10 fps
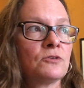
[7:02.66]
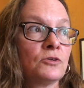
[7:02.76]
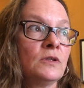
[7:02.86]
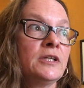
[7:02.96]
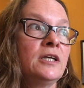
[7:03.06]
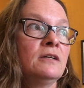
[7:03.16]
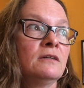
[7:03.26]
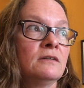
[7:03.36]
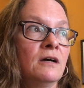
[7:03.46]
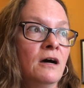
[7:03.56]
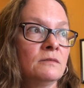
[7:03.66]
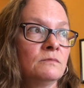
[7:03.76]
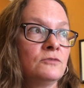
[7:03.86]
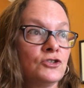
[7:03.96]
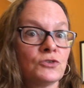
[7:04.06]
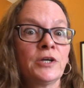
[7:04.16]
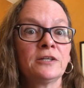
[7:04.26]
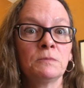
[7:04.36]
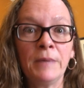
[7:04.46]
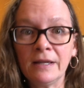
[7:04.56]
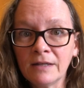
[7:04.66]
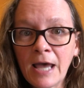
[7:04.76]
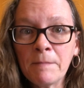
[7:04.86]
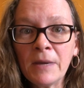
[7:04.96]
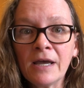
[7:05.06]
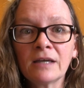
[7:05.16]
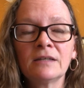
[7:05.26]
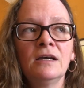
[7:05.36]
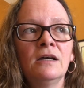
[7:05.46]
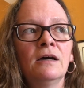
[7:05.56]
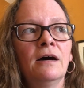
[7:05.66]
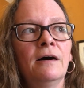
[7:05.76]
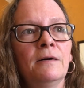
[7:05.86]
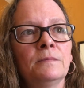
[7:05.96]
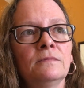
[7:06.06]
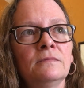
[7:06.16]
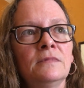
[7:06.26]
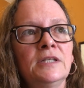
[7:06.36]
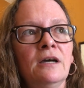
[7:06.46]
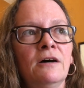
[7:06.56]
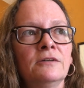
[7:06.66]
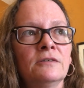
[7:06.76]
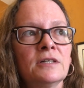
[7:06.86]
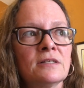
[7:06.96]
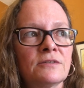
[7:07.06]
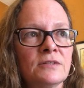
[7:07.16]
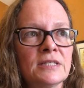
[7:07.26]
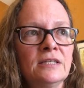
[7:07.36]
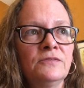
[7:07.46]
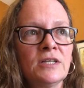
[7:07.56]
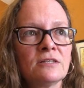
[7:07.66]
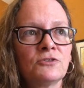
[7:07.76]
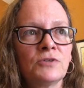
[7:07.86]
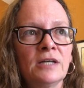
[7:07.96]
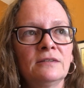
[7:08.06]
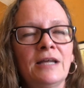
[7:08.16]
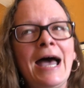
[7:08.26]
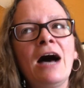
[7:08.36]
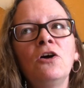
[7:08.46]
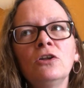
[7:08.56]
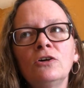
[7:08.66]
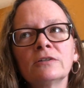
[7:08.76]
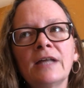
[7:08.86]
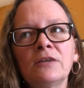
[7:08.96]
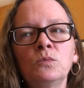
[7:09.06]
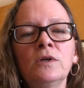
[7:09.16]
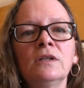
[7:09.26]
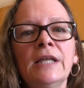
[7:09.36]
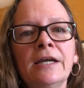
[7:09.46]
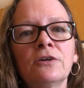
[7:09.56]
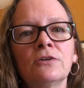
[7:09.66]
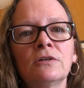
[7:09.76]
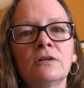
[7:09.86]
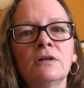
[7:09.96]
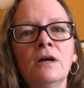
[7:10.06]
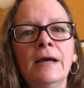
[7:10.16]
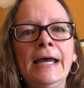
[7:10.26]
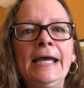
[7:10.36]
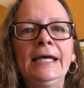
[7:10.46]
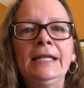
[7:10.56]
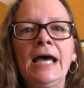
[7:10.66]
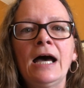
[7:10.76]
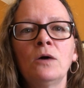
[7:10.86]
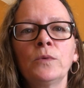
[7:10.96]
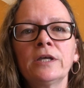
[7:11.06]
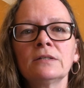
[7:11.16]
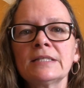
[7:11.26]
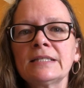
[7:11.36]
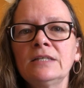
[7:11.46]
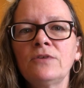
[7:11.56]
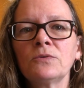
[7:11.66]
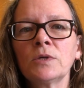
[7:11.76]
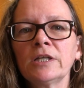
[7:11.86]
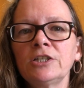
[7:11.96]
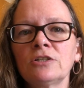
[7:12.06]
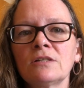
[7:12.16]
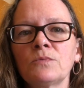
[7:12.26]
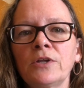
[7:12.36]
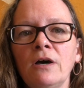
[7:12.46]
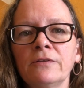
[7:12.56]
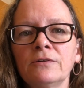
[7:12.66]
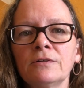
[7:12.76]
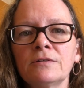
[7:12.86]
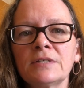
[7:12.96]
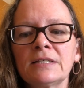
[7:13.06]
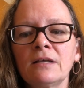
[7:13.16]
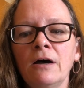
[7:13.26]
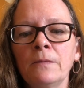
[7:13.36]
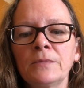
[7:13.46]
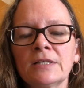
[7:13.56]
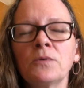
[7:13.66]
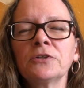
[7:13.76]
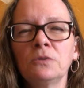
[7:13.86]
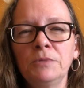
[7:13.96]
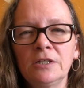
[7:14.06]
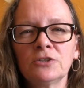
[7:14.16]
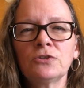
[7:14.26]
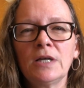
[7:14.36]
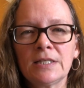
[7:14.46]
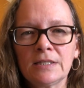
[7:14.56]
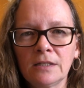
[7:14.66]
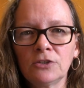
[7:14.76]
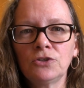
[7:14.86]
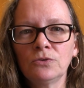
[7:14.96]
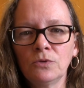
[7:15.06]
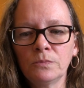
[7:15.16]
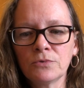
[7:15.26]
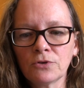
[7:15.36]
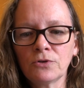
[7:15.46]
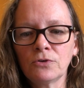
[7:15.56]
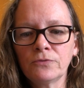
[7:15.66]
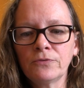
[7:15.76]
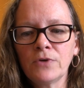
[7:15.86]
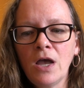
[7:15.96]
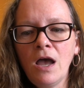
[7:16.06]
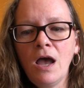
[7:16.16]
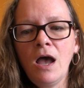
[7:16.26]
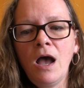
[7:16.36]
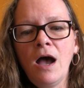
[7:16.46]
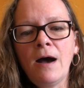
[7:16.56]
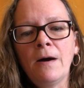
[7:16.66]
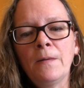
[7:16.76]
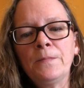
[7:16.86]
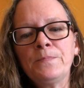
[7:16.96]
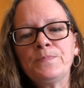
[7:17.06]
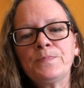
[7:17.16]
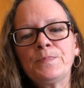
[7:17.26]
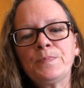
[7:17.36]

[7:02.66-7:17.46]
Certainly during the pandemic, the other is conceived as a threat, and how long that will linger in how we conceive our relations with others is going to be interesting to observe. And